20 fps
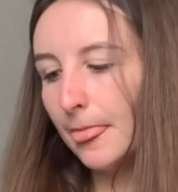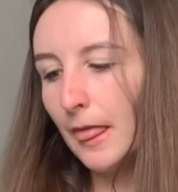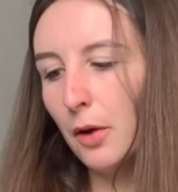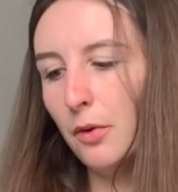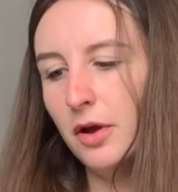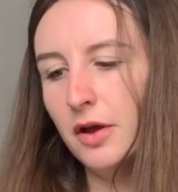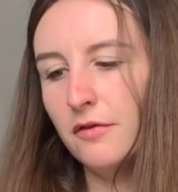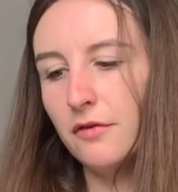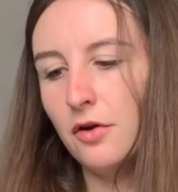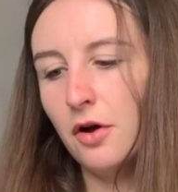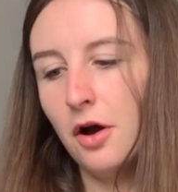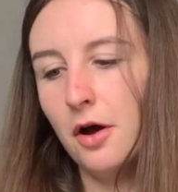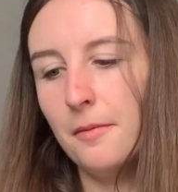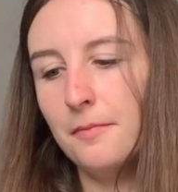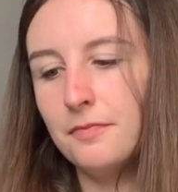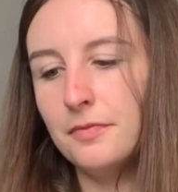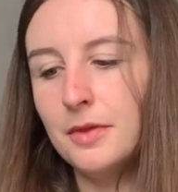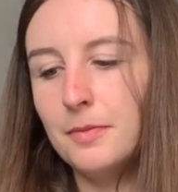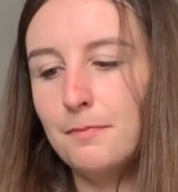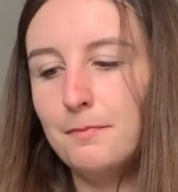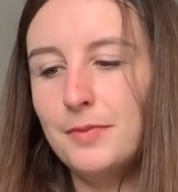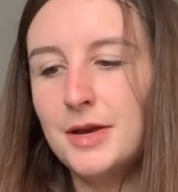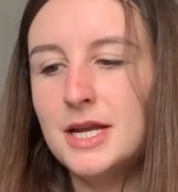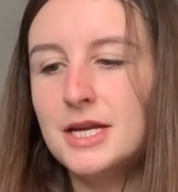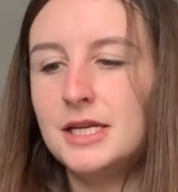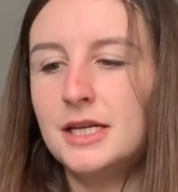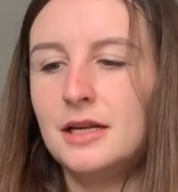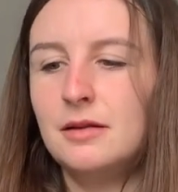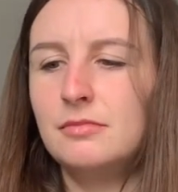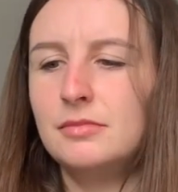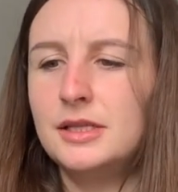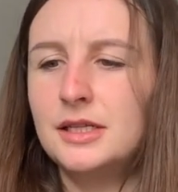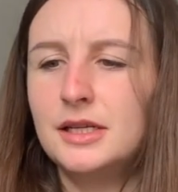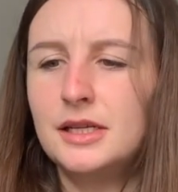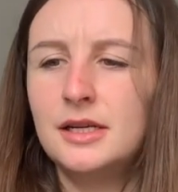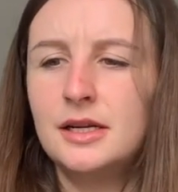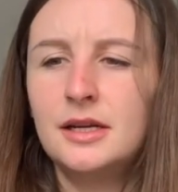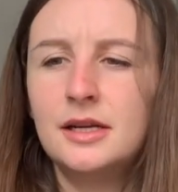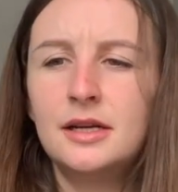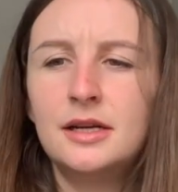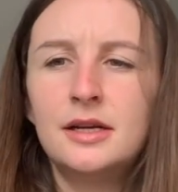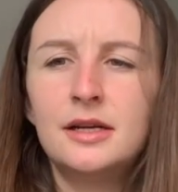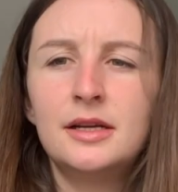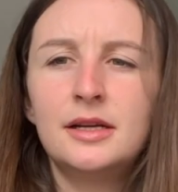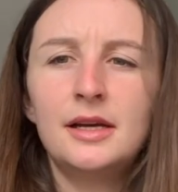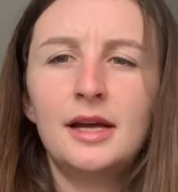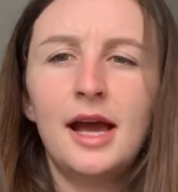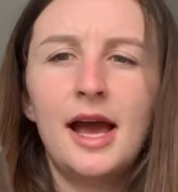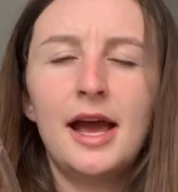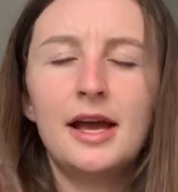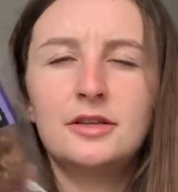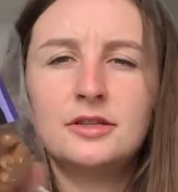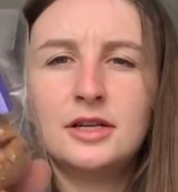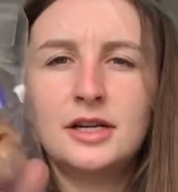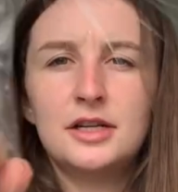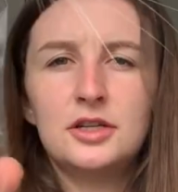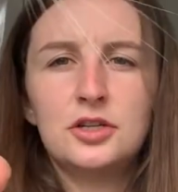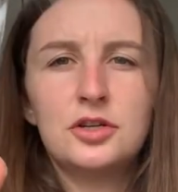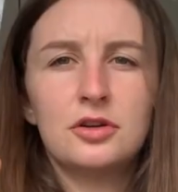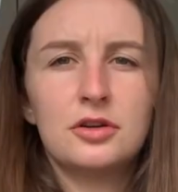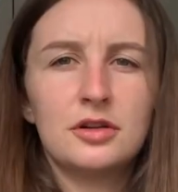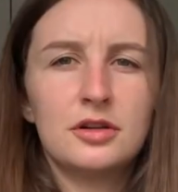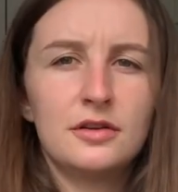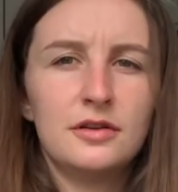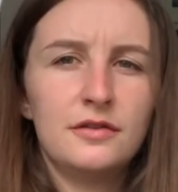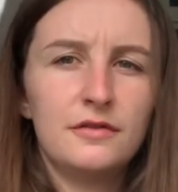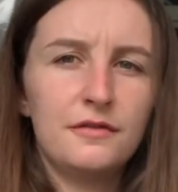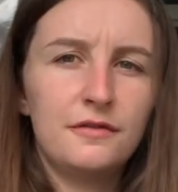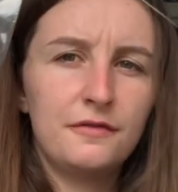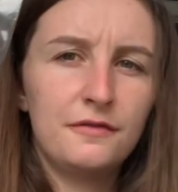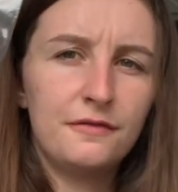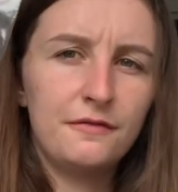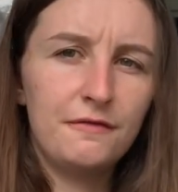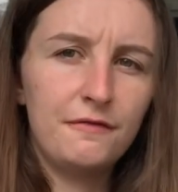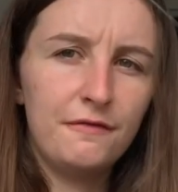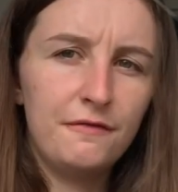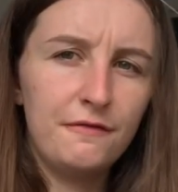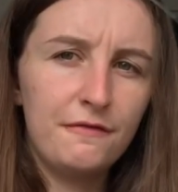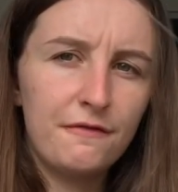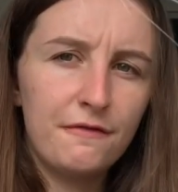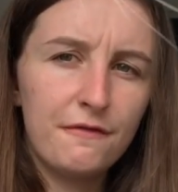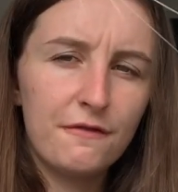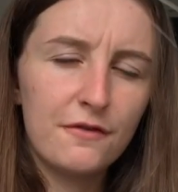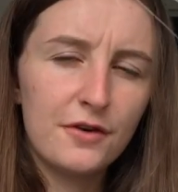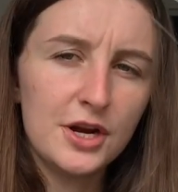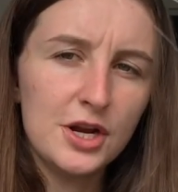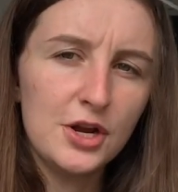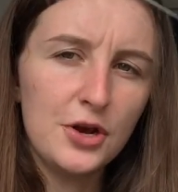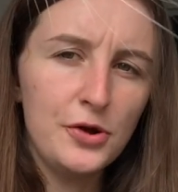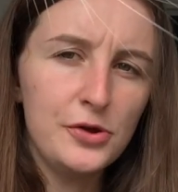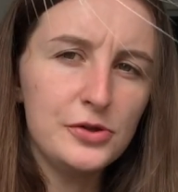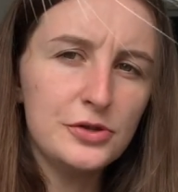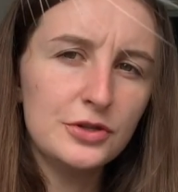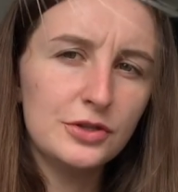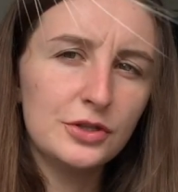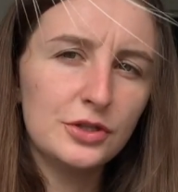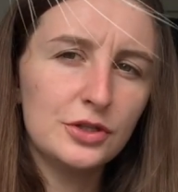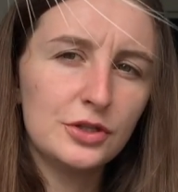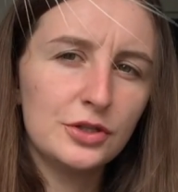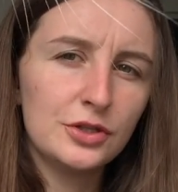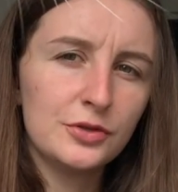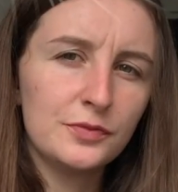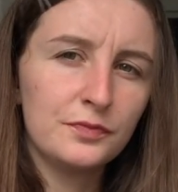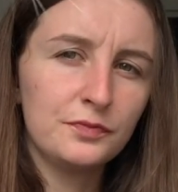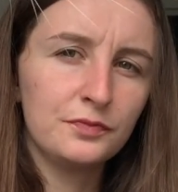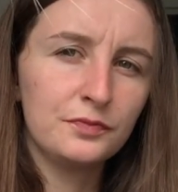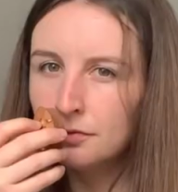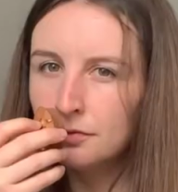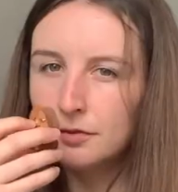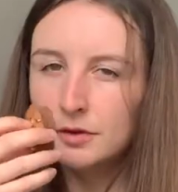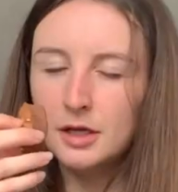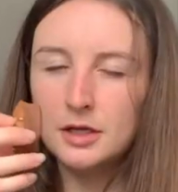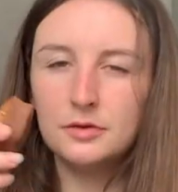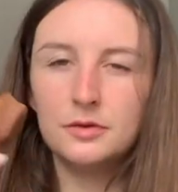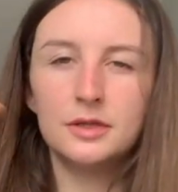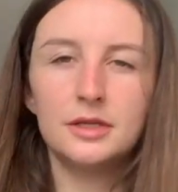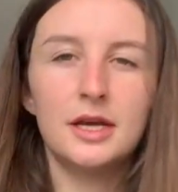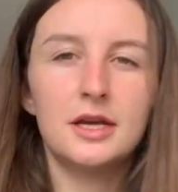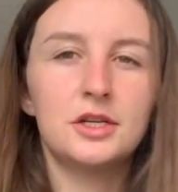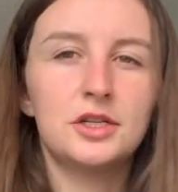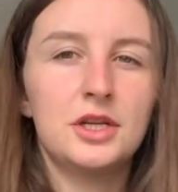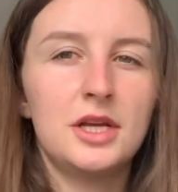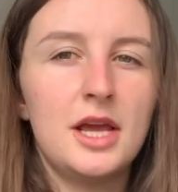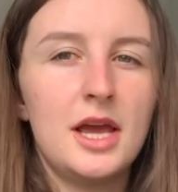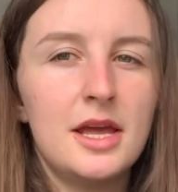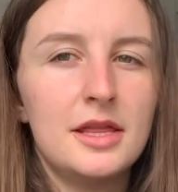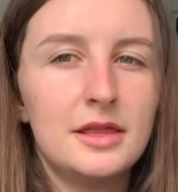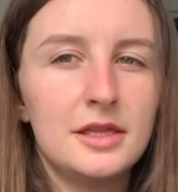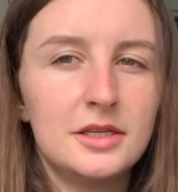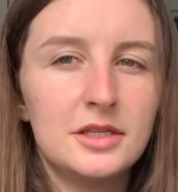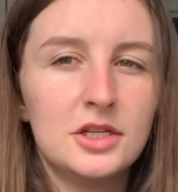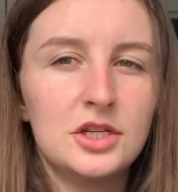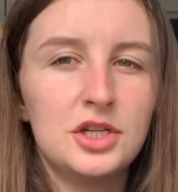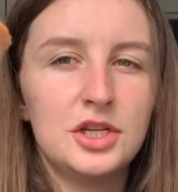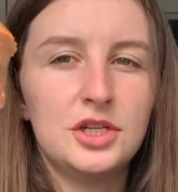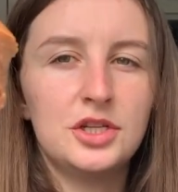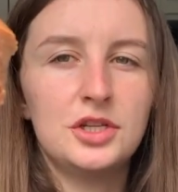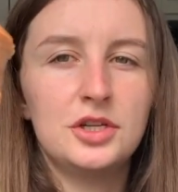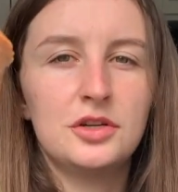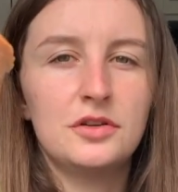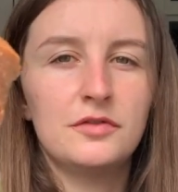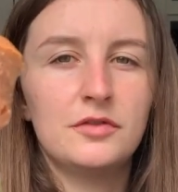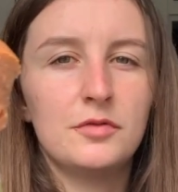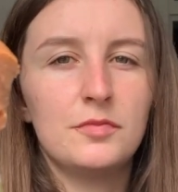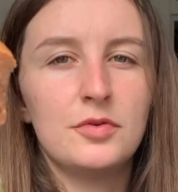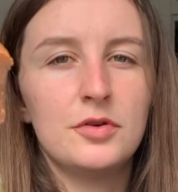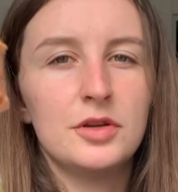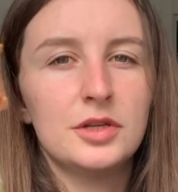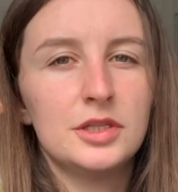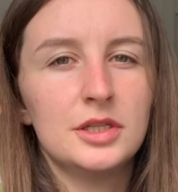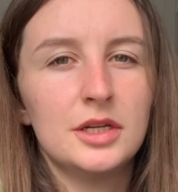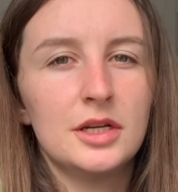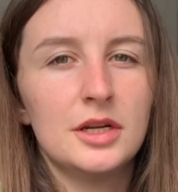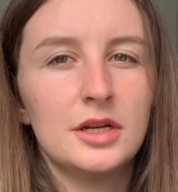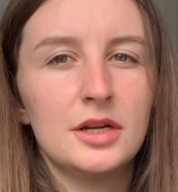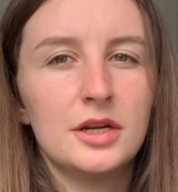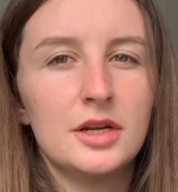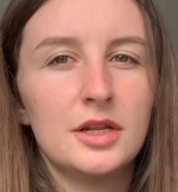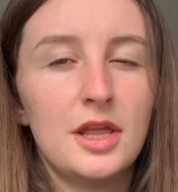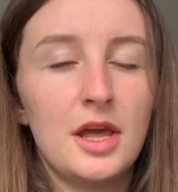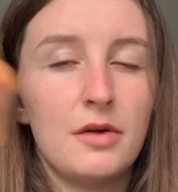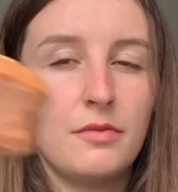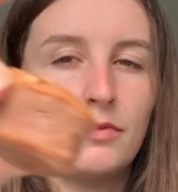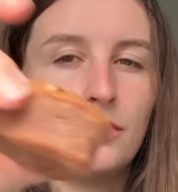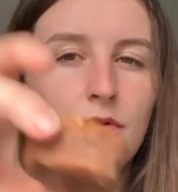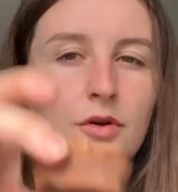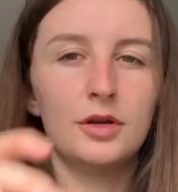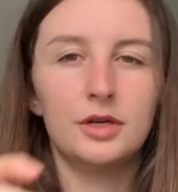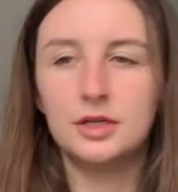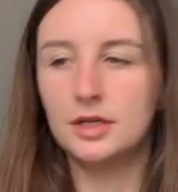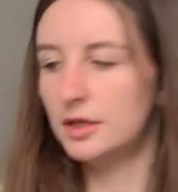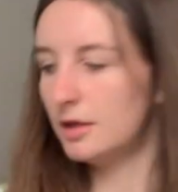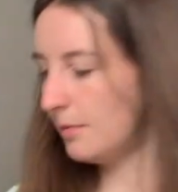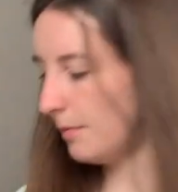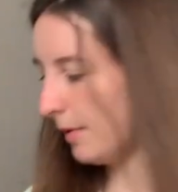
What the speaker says: we have got Be Tempted Hazelnut and Chocolate Friands. This was actually at the suggestion of the person that worked at the